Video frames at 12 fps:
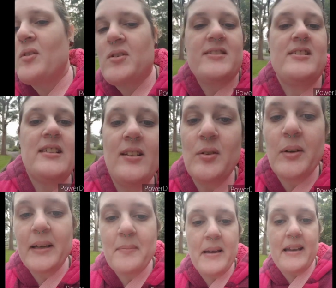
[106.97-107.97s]
Ron's
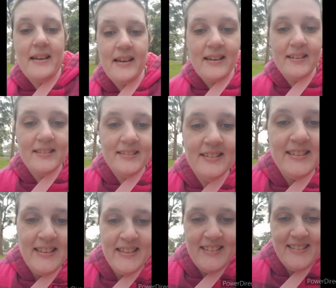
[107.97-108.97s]
annoying me again. No,
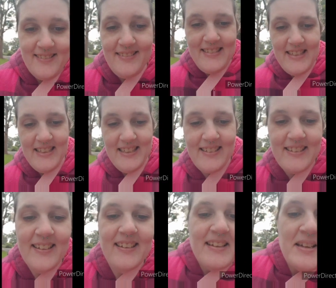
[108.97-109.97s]
you, instead of
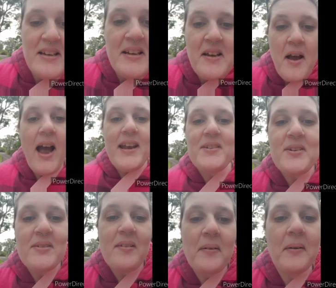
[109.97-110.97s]
stopping it, I
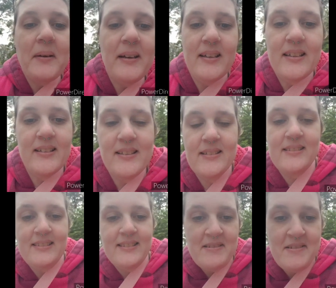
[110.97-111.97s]
don't know. And then
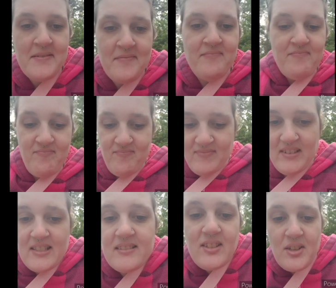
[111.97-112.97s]
switch it, can't you?
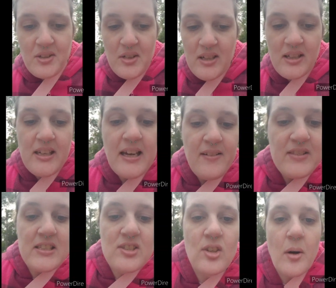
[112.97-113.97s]
I don't know. You instead have
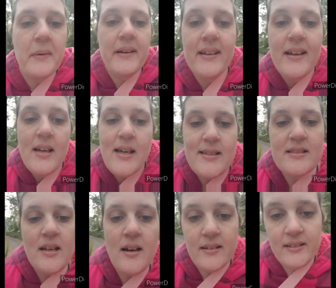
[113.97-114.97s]
to stop it, it like, and
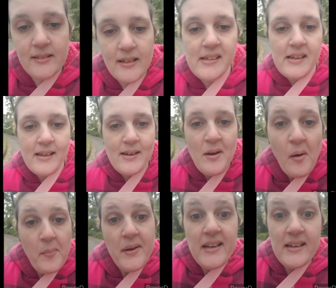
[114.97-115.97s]
start it. it oh,
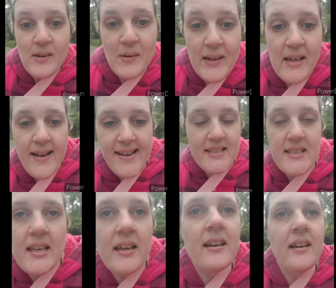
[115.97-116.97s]
oh. But anyway guys,
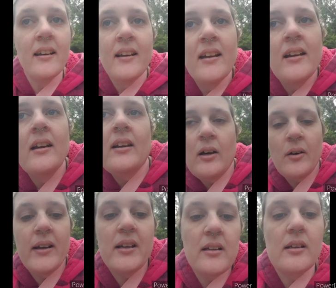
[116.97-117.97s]

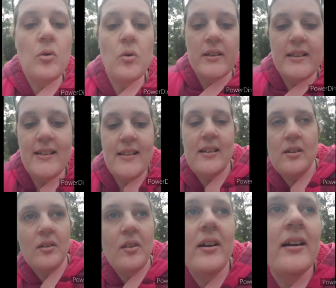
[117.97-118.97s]
we're gonna go walk down the
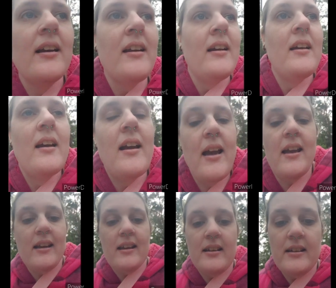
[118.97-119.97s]
hill
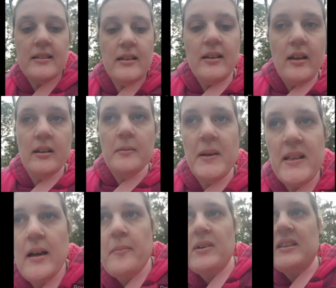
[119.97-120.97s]
and I'm gonna
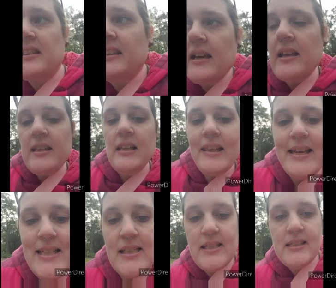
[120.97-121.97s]
meet up with the other
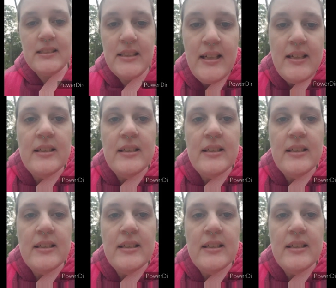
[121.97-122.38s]
ladies.